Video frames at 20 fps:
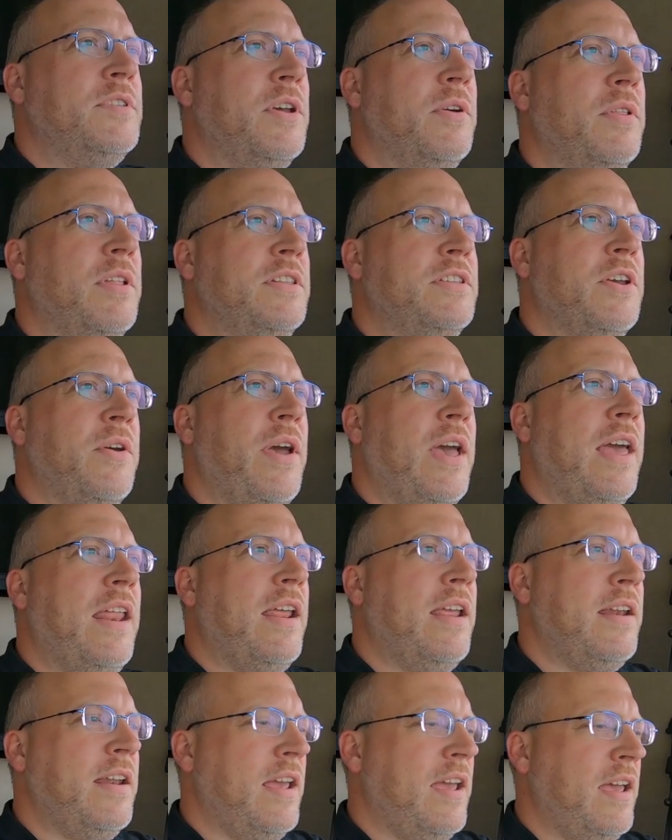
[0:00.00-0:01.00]
So let's go ahead
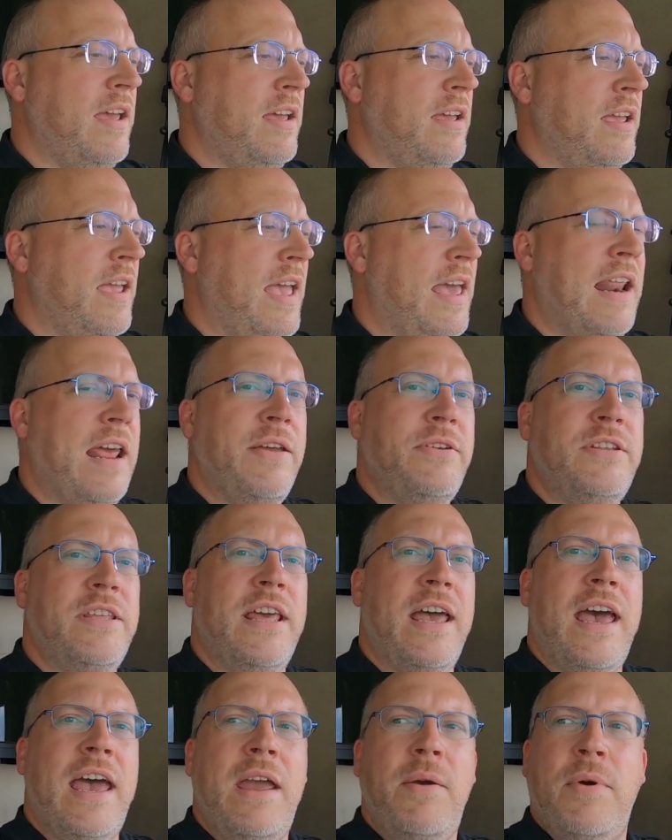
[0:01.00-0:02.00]
and head out to
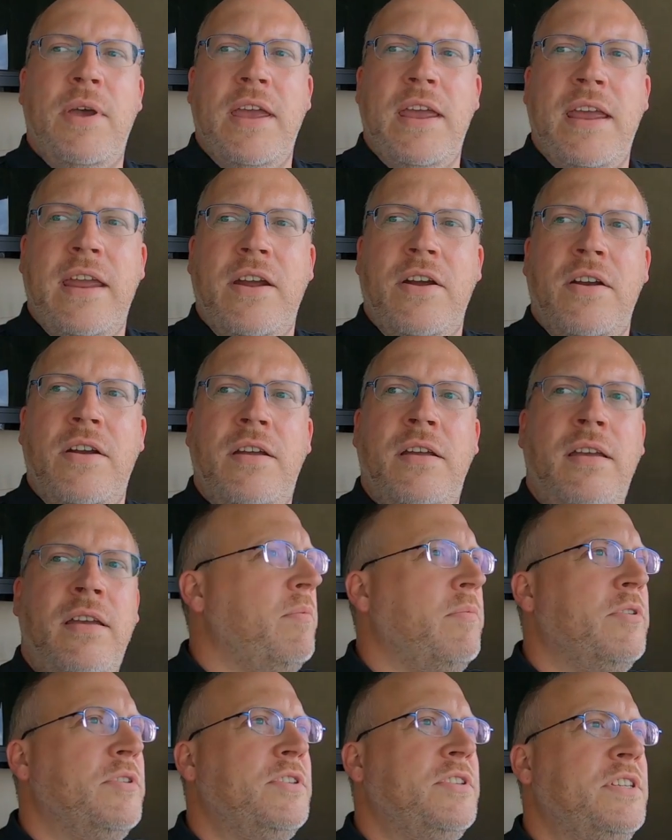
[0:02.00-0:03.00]
the highway here, and
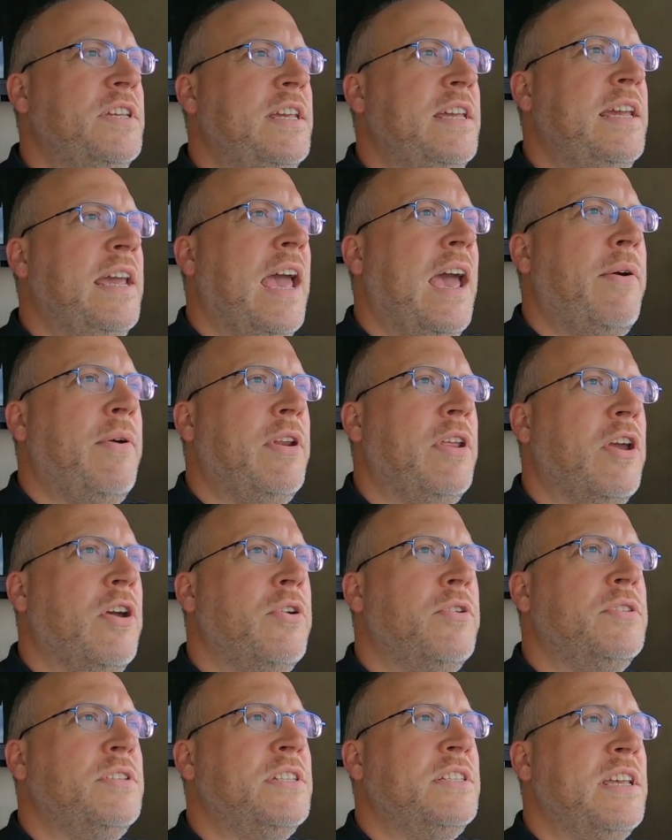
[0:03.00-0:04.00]
then we'll see how it goes.